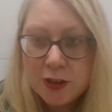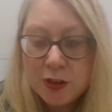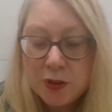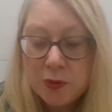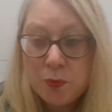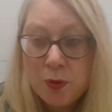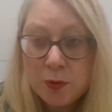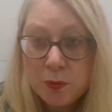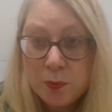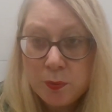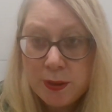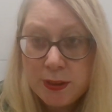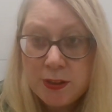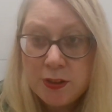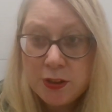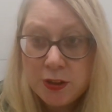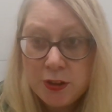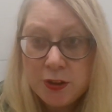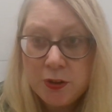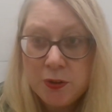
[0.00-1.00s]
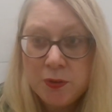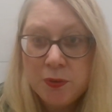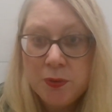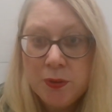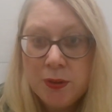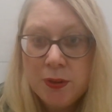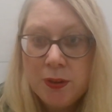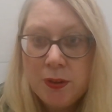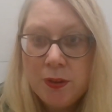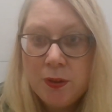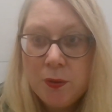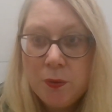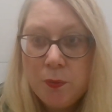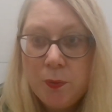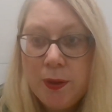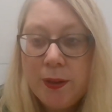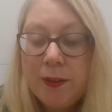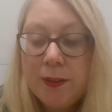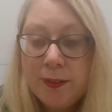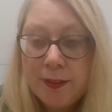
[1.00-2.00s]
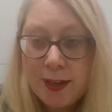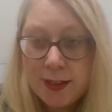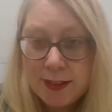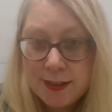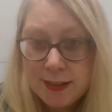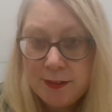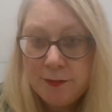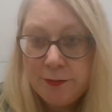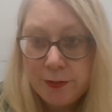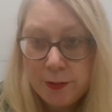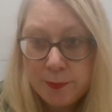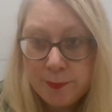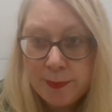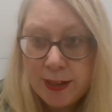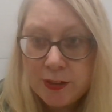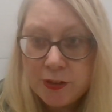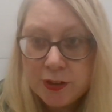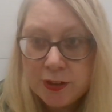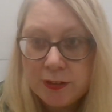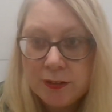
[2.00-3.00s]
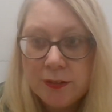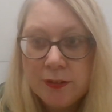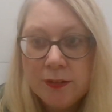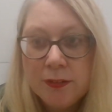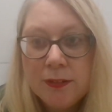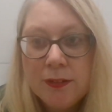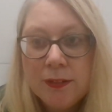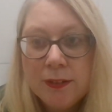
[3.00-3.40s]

to what we do with that information.